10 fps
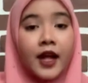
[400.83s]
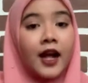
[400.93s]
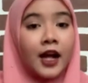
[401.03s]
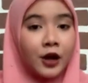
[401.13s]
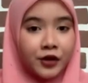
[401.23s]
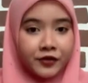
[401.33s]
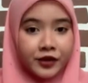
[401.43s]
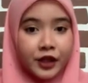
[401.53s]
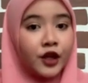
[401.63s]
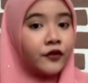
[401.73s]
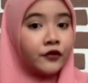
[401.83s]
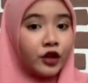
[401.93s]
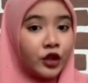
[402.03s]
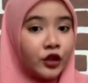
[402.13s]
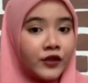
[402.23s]
However, for the
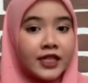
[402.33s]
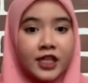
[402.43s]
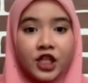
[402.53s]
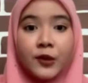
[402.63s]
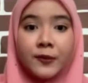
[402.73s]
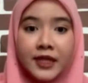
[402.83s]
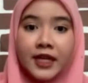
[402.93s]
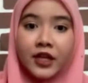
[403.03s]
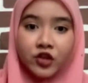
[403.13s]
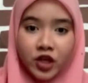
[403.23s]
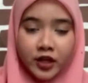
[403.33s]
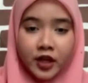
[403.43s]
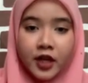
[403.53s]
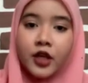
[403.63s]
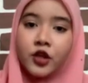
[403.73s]
novice teacher, Miss Adriana,
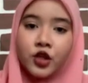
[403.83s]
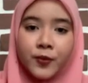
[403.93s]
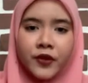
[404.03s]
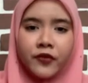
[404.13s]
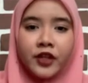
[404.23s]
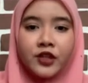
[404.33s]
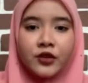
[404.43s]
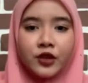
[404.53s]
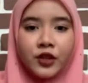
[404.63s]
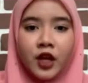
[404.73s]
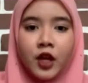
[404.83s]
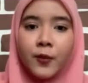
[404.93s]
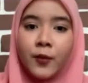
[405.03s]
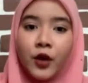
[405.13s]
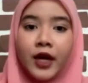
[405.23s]
she prefers to conduct a
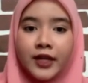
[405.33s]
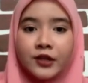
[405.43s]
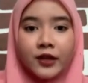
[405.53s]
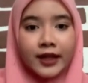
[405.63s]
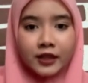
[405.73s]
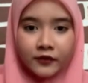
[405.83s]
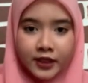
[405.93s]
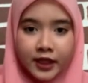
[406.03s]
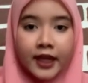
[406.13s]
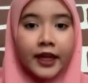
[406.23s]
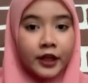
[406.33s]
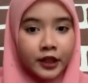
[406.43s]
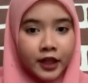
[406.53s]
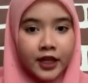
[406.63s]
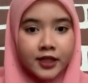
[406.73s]
more hands-on activity in her
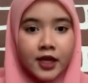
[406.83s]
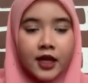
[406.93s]
class,